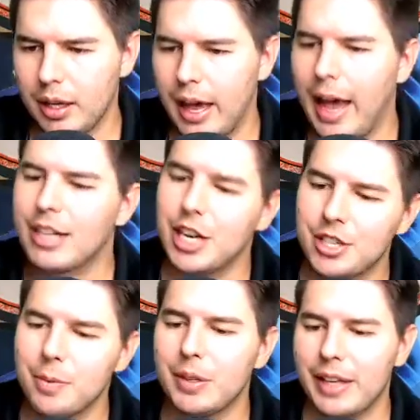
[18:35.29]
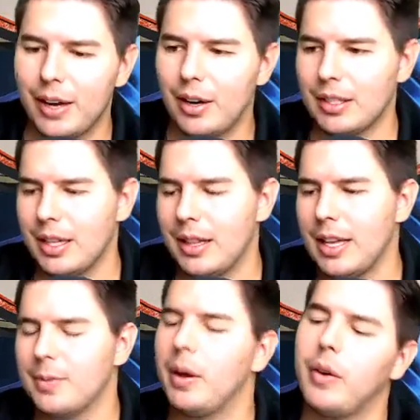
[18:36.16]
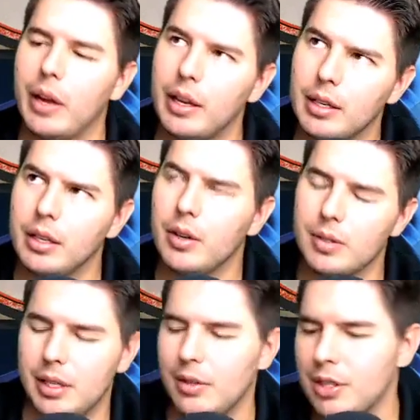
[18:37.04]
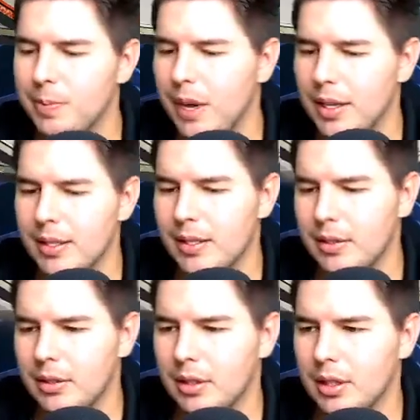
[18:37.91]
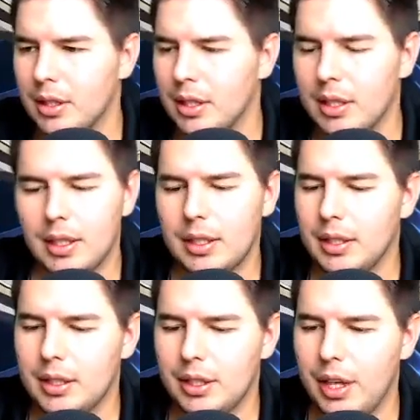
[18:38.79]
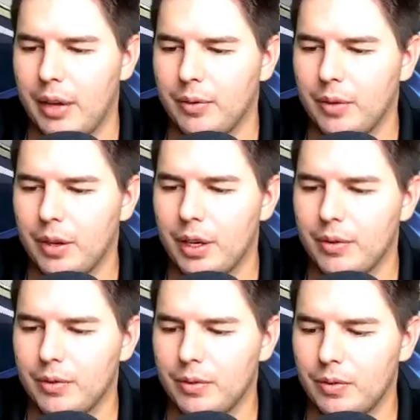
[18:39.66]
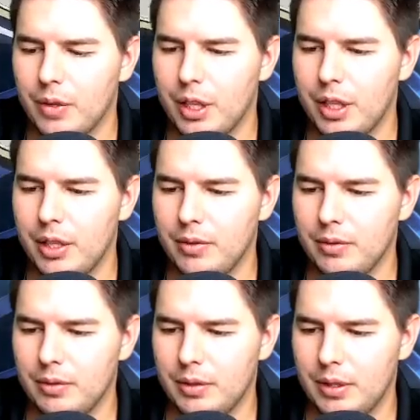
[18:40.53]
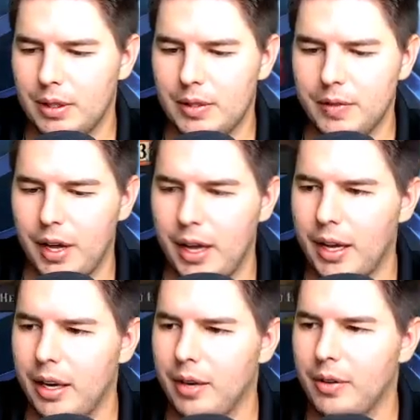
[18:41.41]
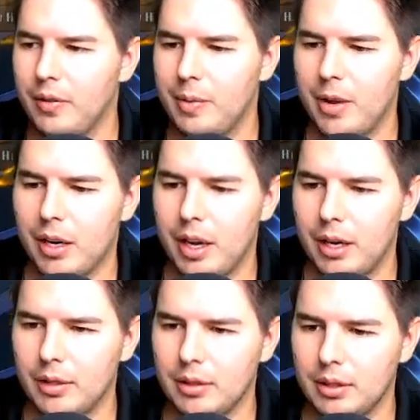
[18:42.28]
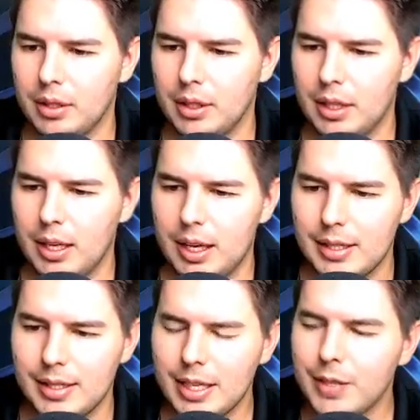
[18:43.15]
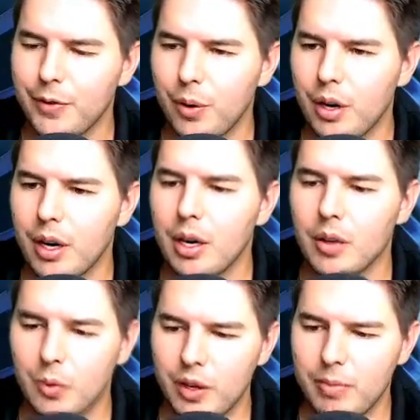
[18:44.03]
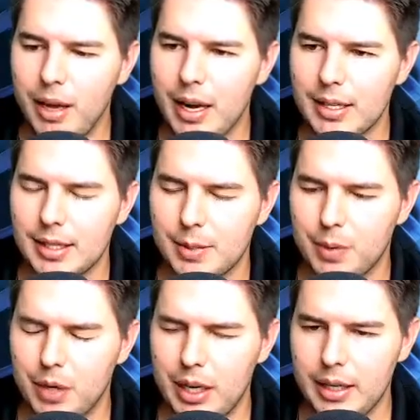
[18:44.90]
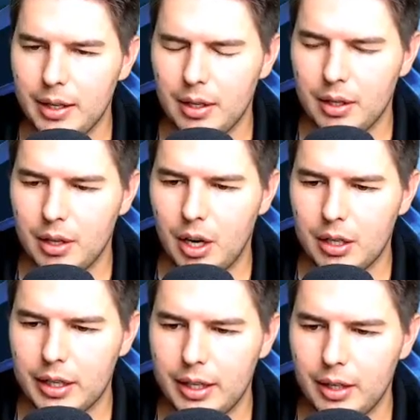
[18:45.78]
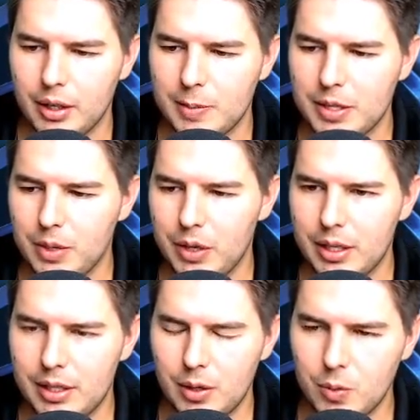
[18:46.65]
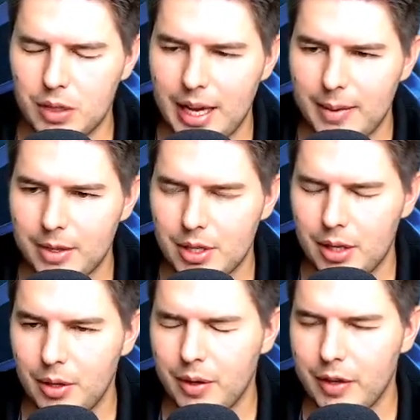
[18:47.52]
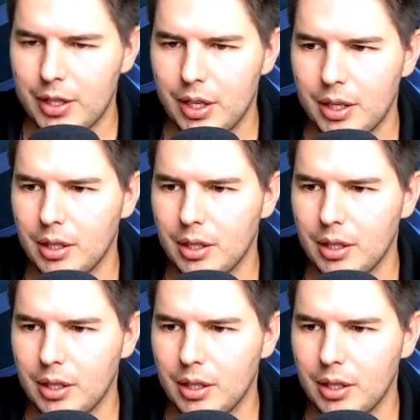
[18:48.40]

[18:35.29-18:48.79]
Actually, I should have put the counter onto this. Wait, it goes in response. Okay, we're good. We're good. It's fine. Rimrock Knight. A 6/4 with Menace is pretty hard to kill, especially when it just deals 1 damage to you every turn.